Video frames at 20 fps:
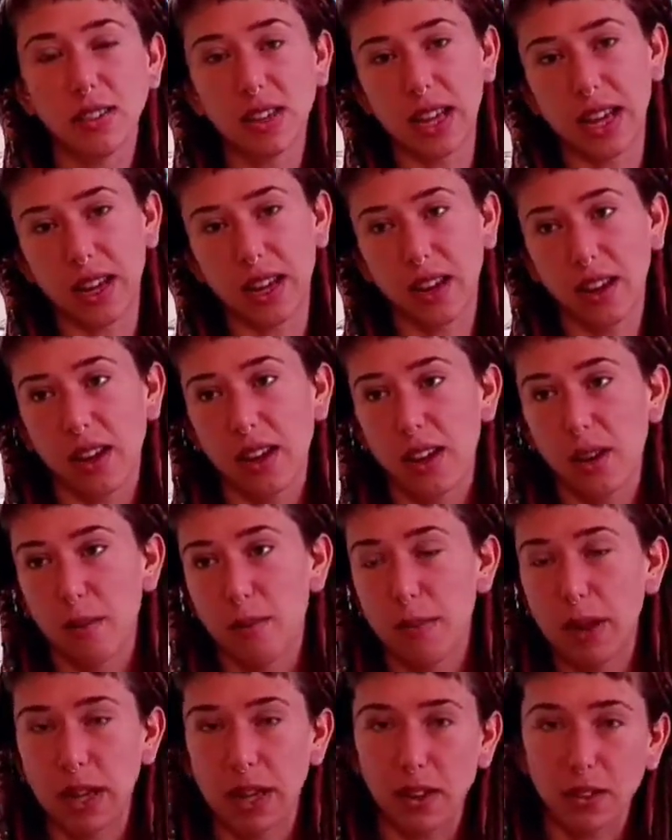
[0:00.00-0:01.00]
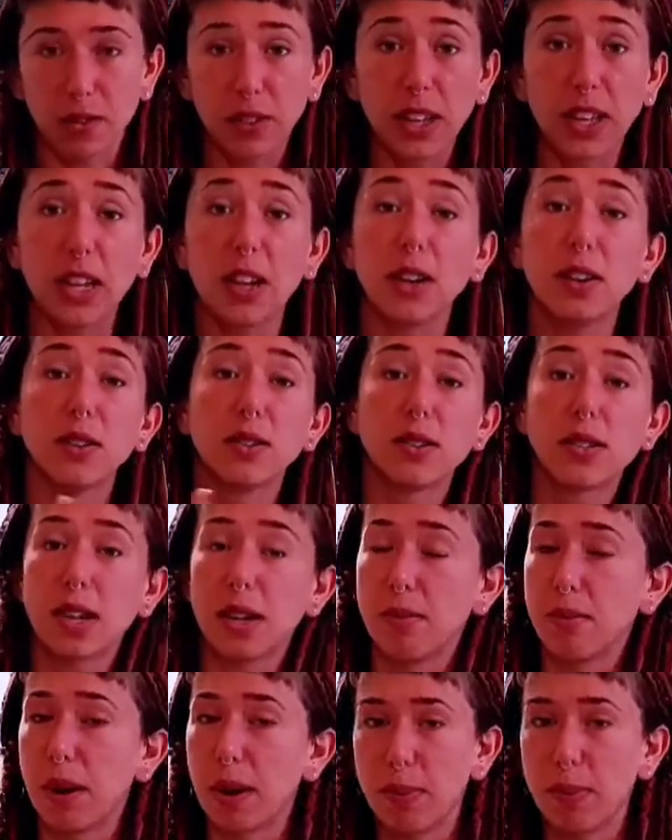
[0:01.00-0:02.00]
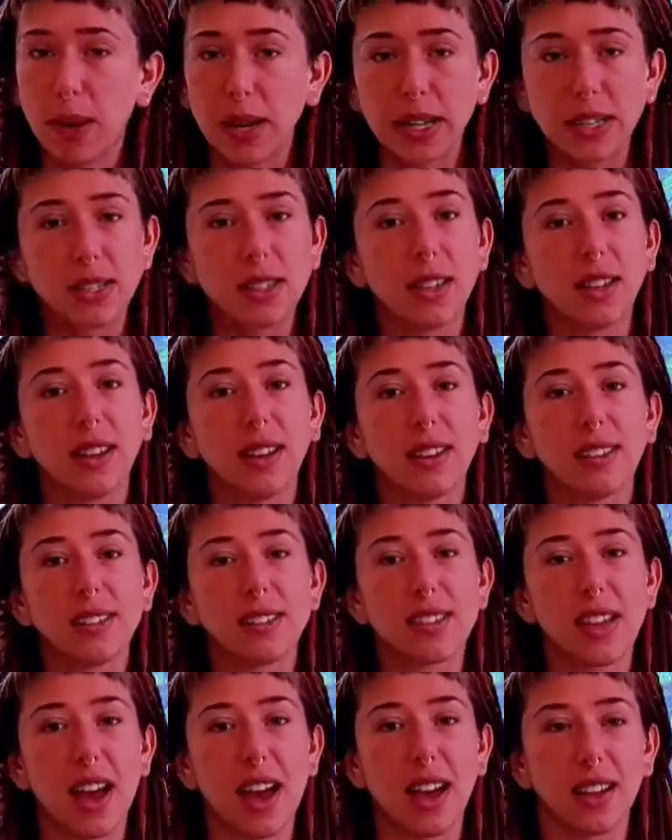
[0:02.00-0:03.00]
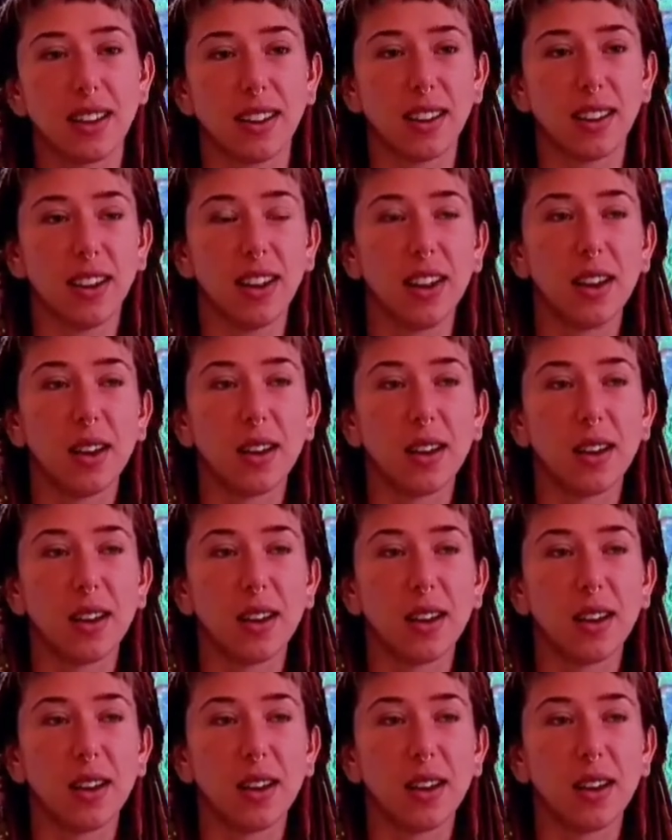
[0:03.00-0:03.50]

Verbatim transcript: like making videos and my paintings and